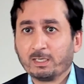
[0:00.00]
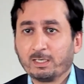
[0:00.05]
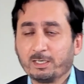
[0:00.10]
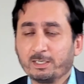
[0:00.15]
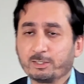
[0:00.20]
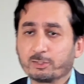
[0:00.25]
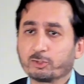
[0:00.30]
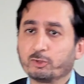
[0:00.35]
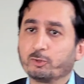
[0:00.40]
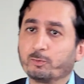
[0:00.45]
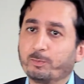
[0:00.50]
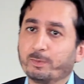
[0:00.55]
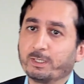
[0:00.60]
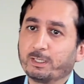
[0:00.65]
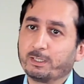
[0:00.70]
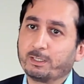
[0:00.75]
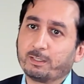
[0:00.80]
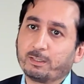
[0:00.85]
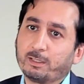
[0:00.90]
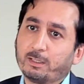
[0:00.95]
it could
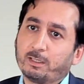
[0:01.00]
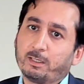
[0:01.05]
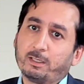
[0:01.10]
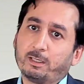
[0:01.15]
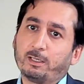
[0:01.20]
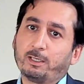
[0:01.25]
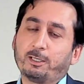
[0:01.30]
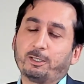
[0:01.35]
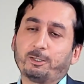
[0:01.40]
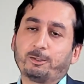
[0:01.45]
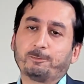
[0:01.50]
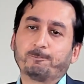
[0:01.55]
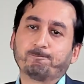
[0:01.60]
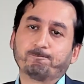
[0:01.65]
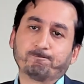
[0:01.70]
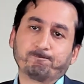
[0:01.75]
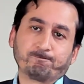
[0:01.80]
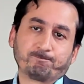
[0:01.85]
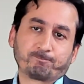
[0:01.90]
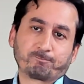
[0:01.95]
be
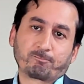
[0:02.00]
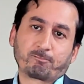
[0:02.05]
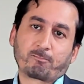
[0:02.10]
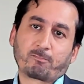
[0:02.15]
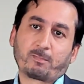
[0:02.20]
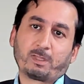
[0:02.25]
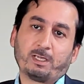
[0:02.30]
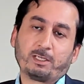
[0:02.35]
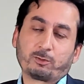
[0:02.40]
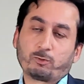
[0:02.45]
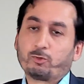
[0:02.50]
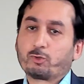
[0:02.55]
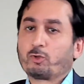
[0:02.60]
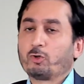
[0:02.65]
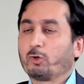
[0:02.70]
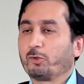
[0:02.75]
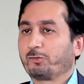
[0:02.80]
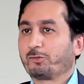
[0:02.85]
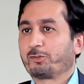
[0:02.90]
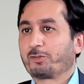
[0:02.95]
it could
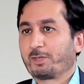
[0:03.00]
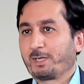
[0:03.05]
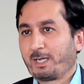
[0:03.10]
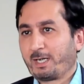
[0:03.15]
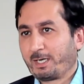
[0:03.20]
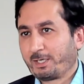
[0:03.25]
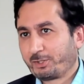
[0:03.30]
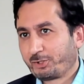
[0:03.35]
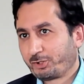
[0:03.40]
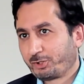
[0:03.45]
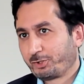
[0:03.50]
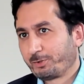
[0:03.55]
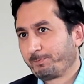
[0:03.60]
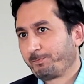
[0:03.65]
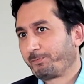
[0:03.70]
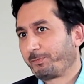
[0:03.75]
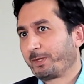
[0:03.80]
cause rash